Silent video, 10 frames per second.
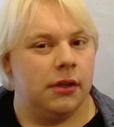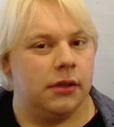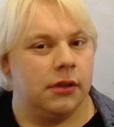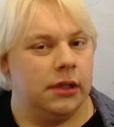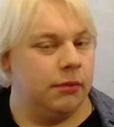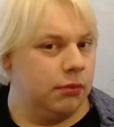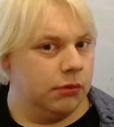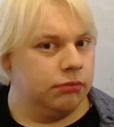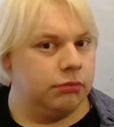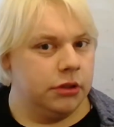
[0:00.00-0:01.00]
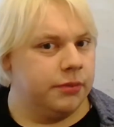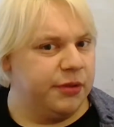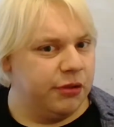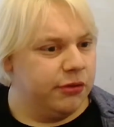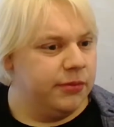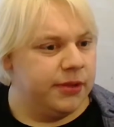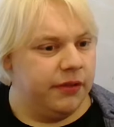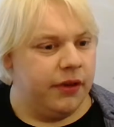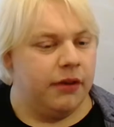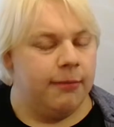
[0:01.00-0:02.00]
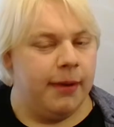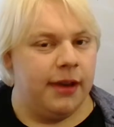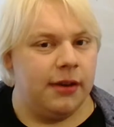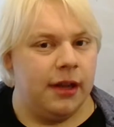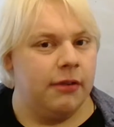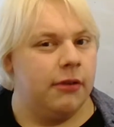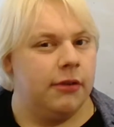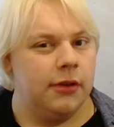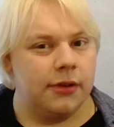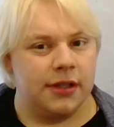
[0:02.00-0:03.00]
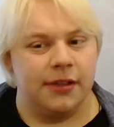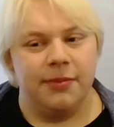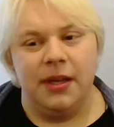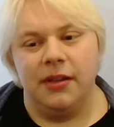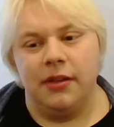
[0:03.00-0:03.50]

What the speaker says: He will just be calling himself Hybrid Panda now, not Yours cast Panda.